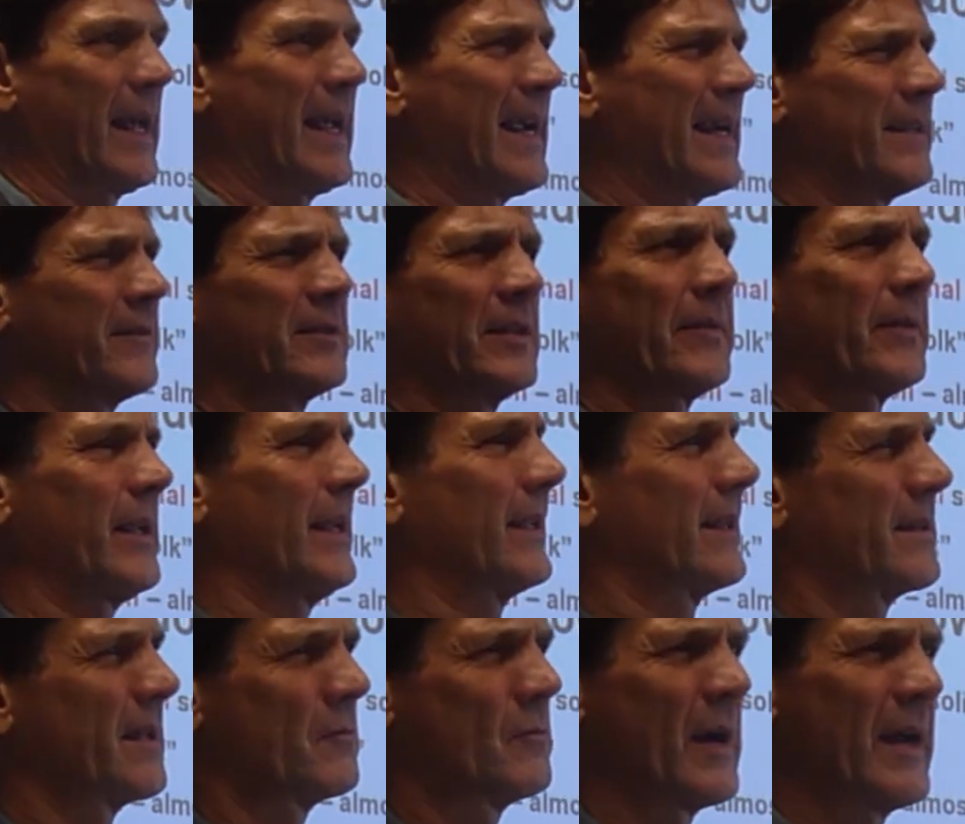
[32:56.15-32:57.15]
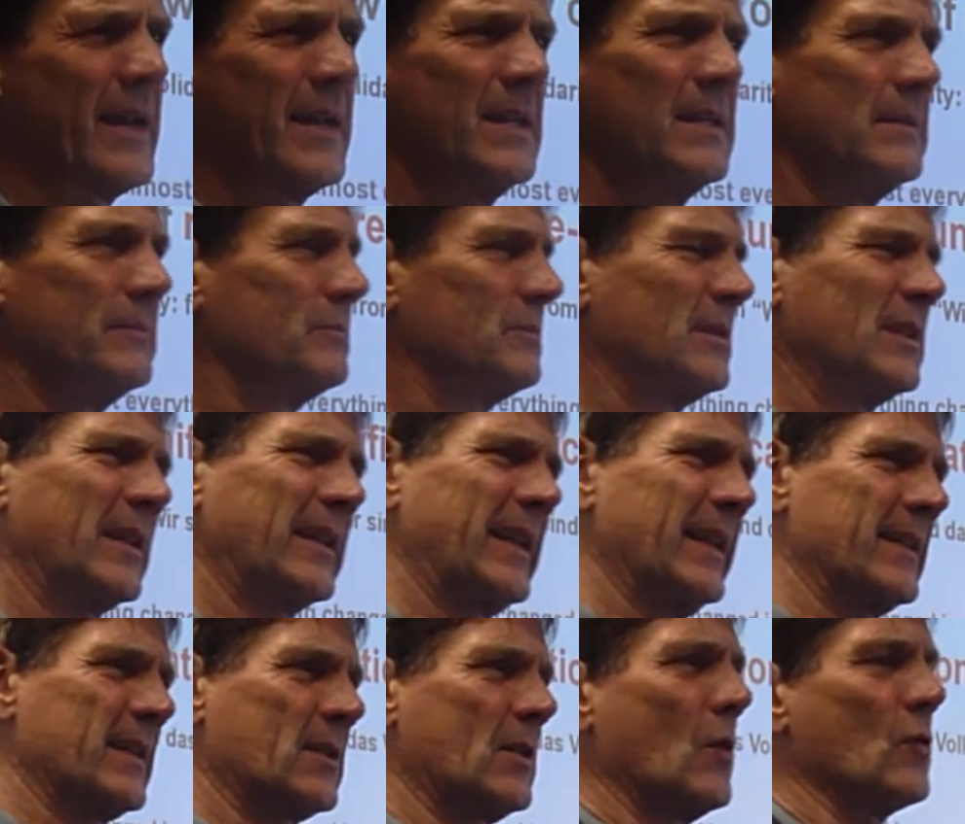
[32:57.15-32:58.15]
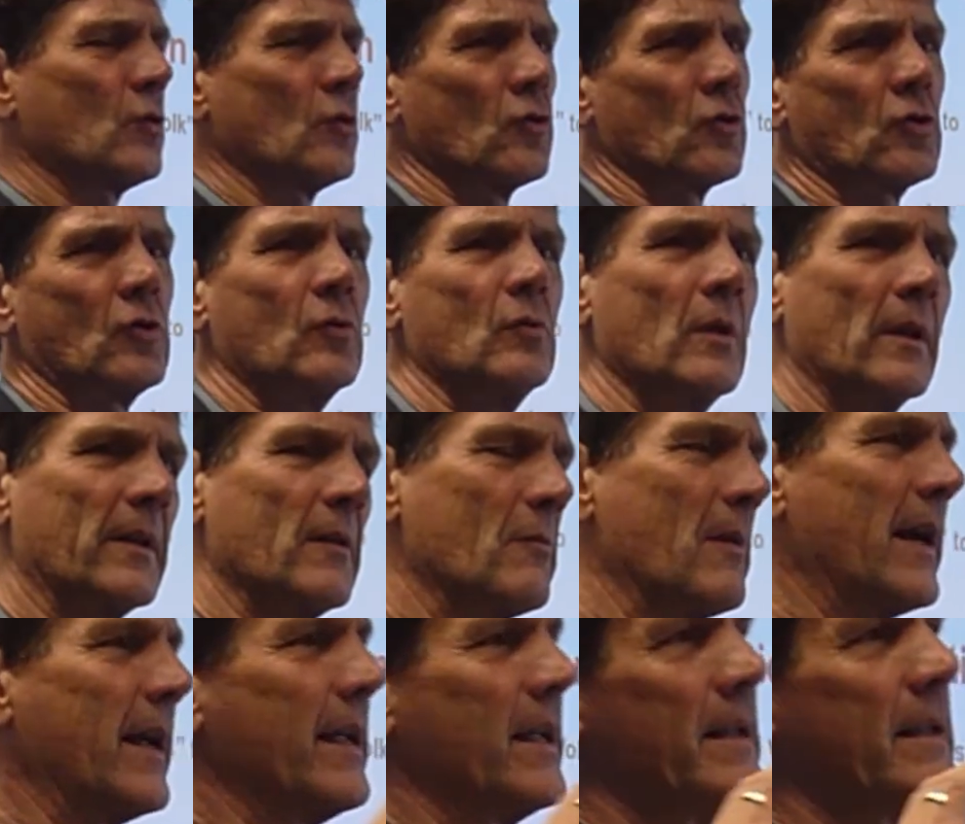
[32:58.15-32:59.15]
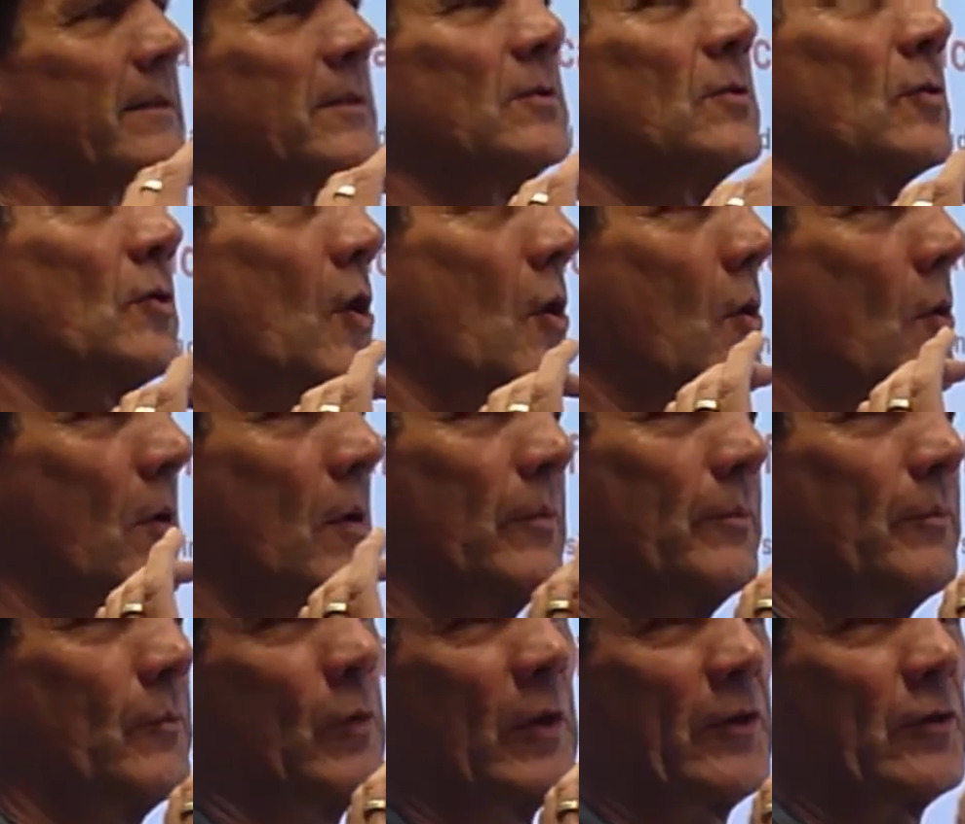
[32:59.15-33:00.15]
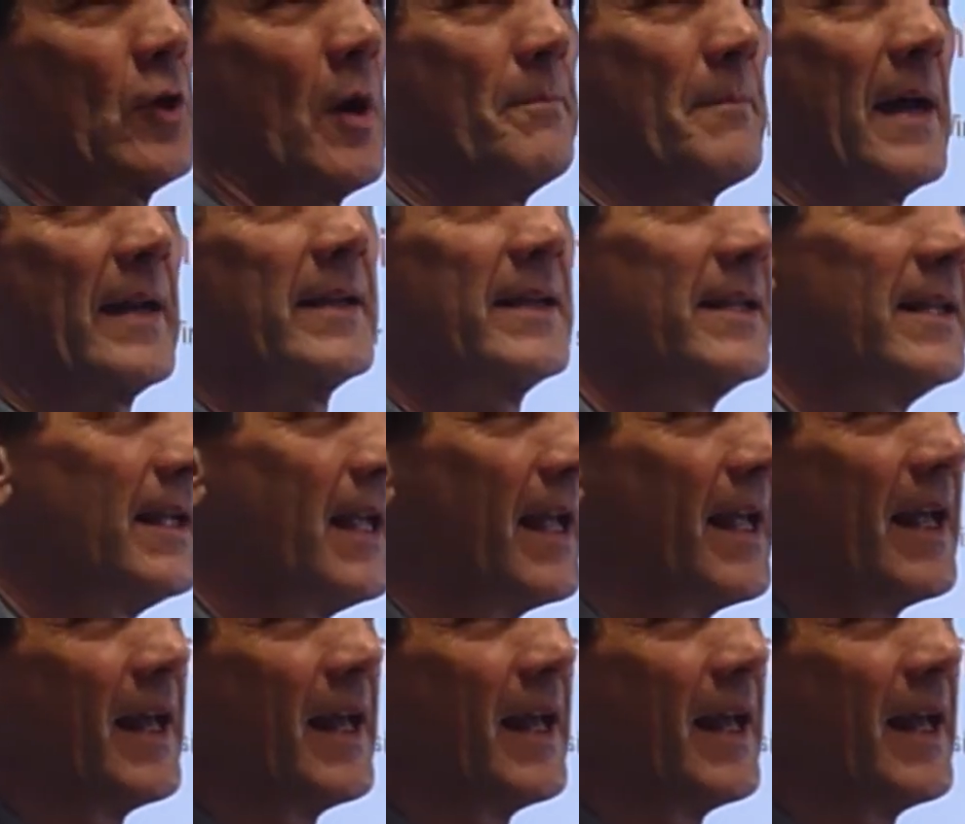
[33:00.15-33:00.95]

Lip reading: Everything, the way the kids go to school, the way you go with your money,